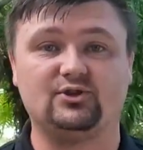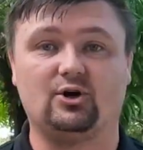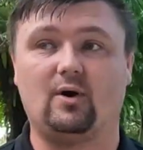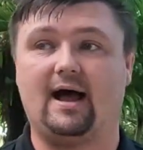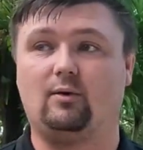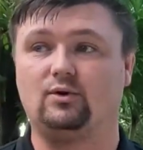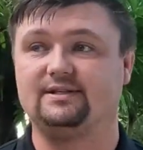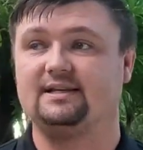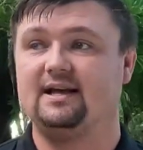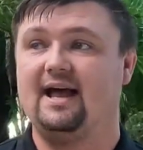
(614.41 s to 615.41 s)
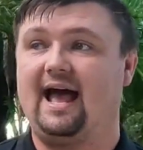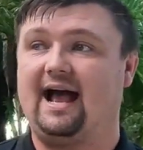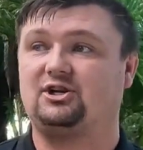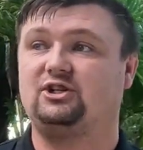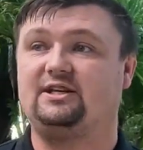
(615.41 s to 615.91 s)
So I was
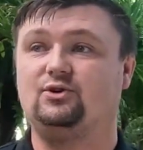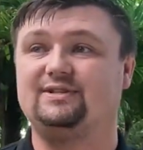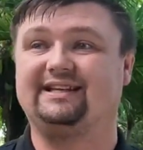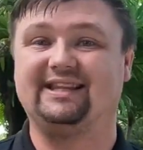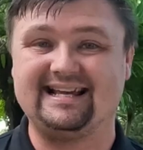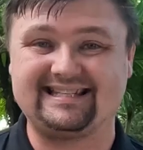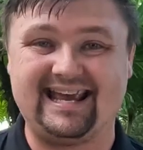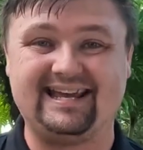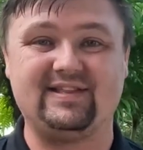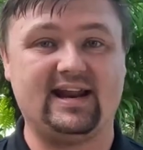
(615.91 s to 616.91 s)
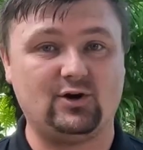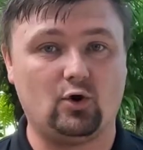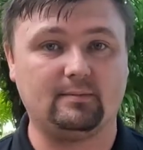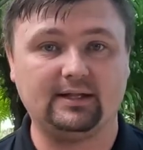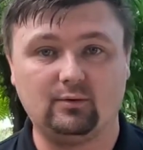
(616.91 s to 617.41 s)
actually using less gain than I
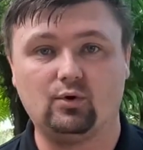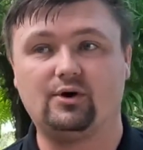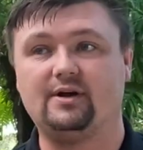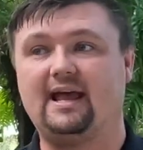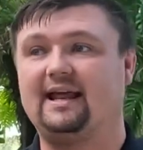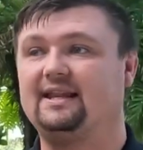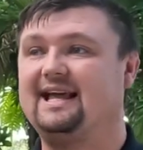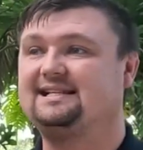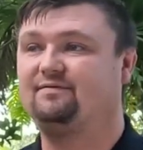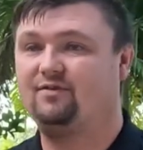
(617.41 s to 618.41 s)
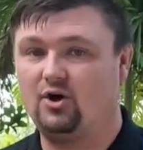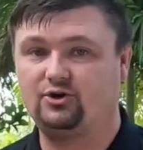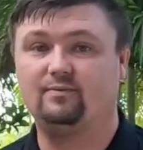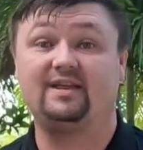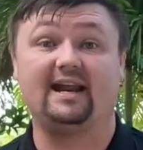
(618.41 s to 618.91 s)
normally would and less
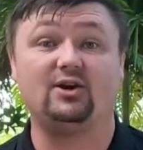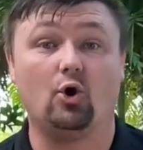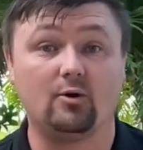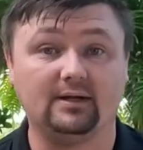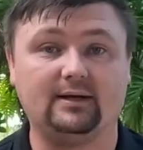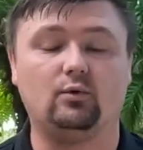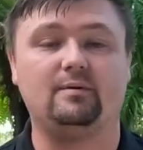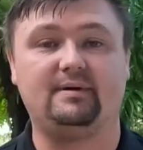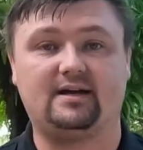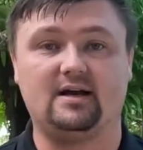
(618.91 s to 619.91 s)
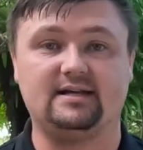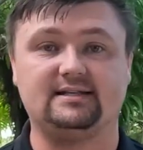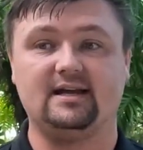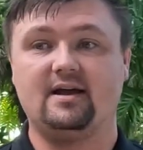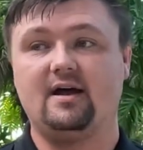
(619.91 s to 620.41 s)
volume than I normally would,
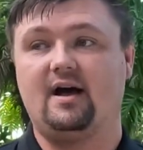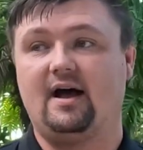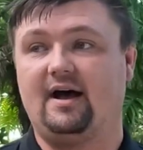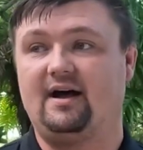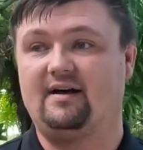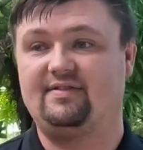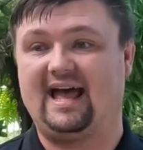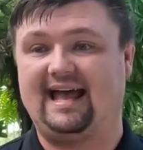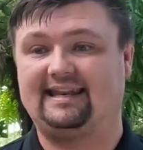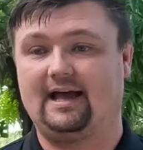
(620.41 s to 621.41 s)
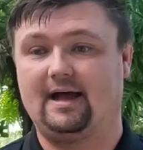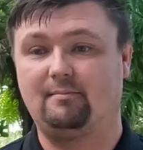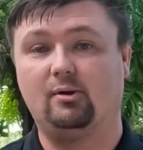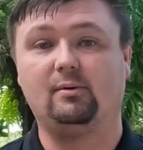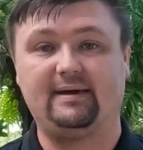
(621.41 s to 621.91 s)
because
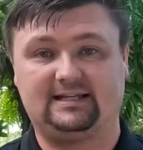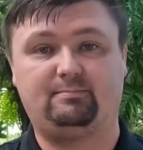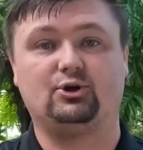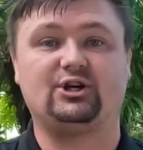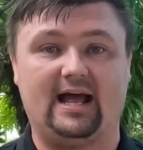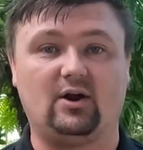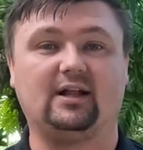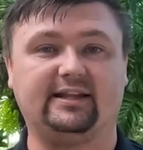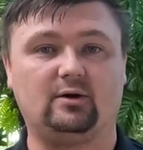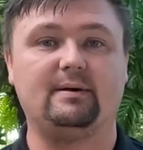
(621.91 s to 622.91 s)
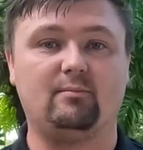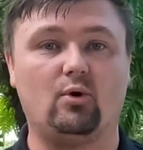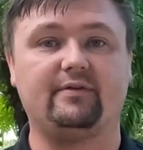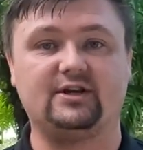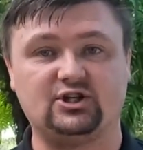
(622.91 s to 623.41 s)
that mobile mix pushing out a little bit
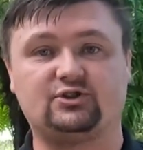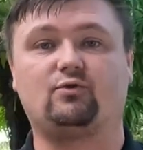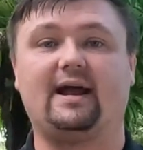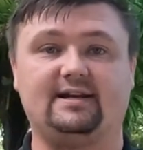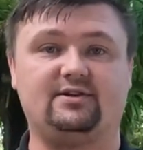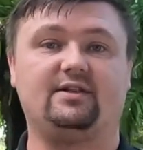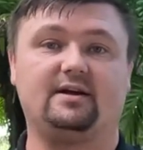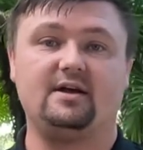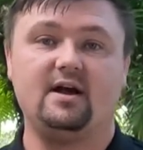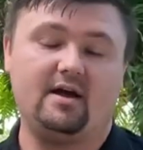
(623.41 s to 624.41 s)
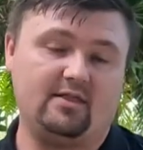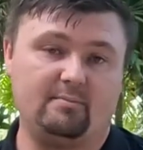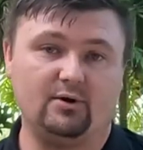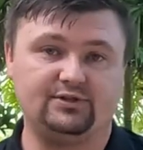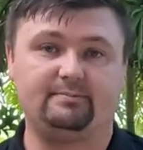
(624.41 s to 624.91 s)
more than just right into
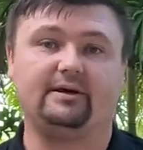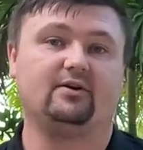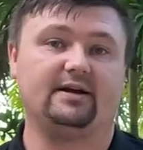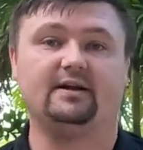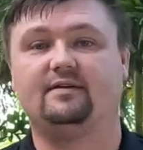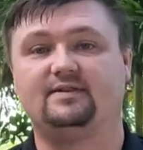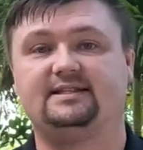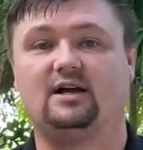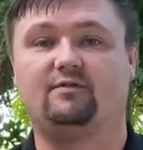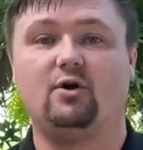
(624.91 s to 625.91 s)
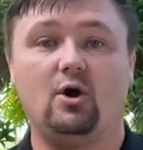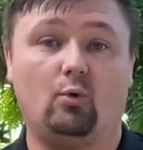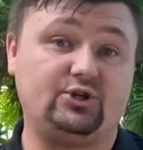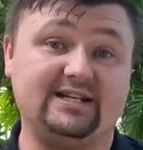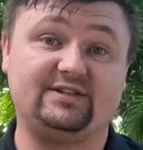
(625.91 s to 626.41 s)
the Bose speaker in and of itself,
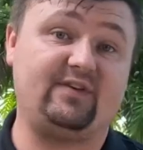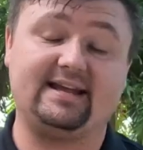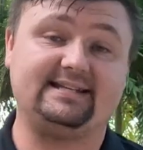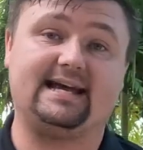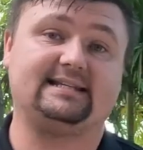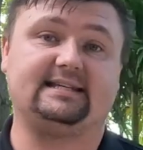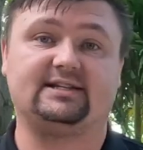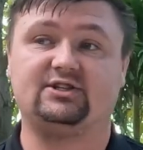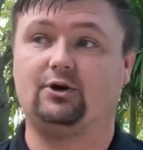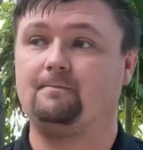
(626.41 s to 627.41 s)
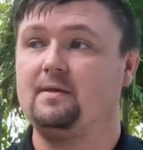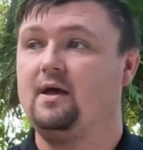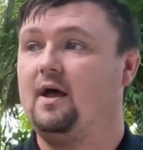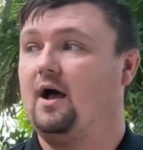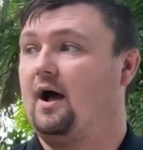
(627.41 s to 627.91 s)
which is fantastic. So
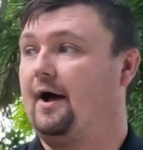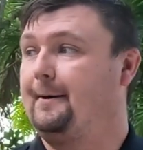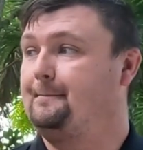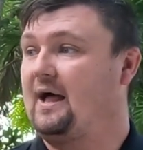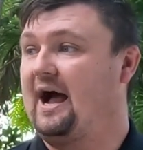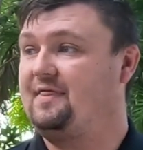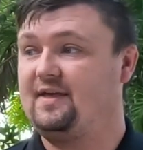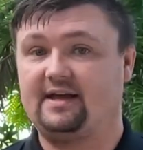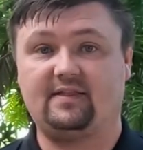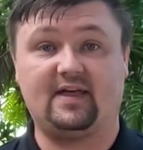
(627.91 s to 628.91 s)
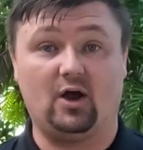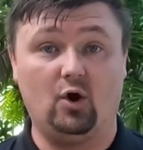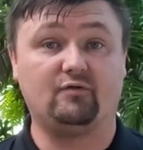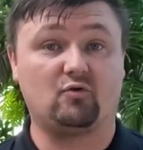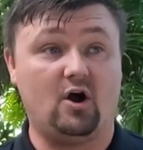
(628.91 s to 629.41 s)
I think that
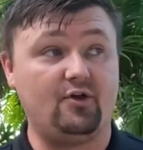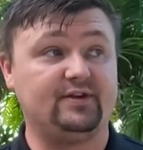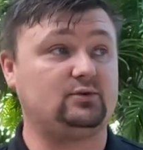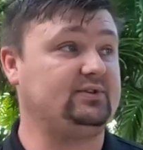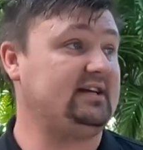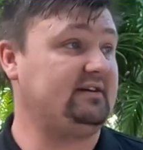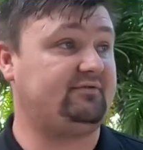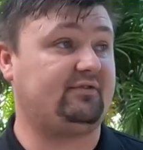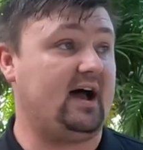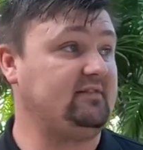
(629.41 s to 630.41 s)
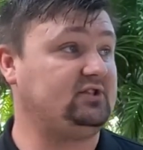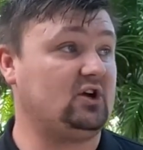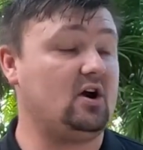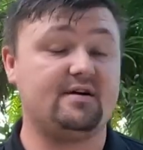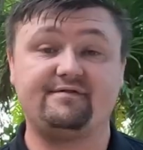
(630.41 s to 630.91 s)
overall this was a
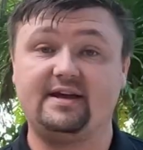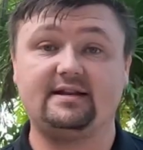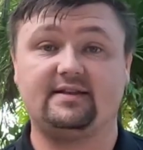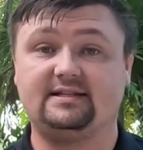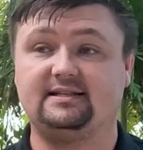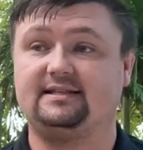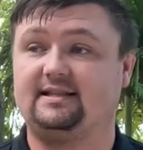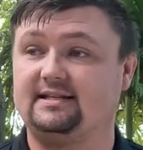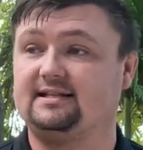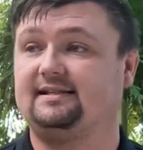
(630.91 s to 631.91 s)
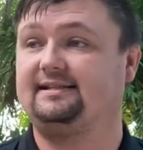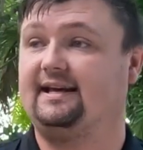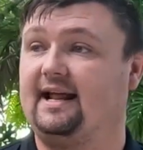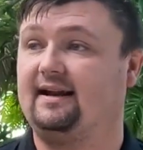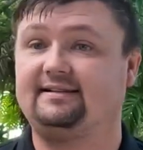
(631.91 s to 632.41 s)
5-star event. This is a
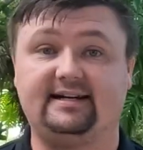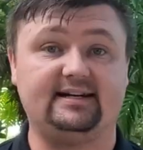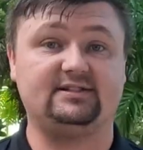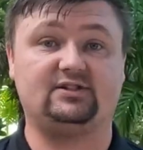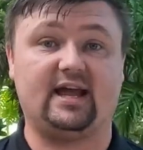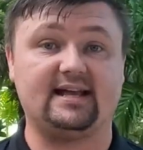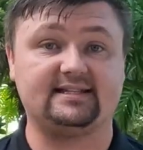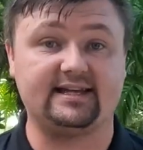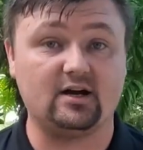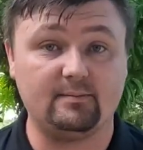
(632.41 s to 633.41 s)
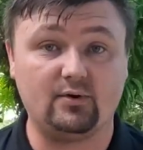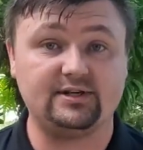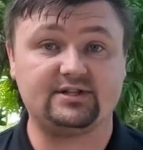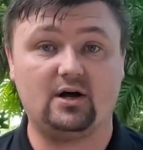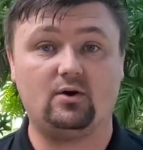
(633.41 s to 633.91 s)
10 out of 10 as
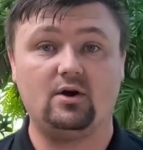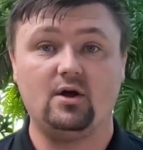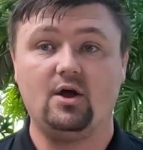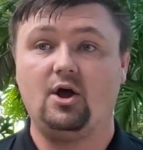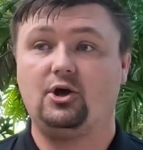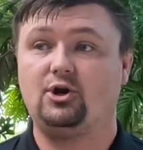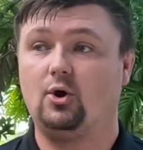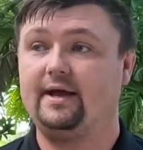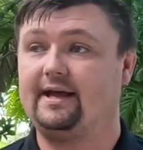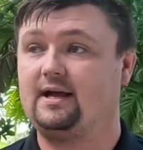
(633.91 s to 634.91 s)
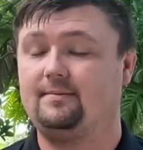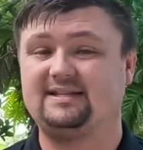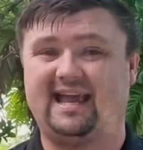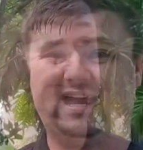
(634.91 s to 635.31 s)
ceremonies go. No hiccups.